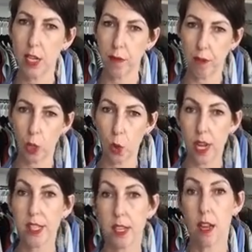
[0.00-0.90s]
a different look,
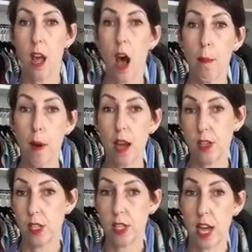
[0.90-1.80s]
is that I might
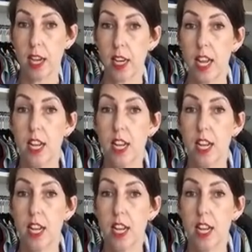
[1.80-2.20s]
just tuck it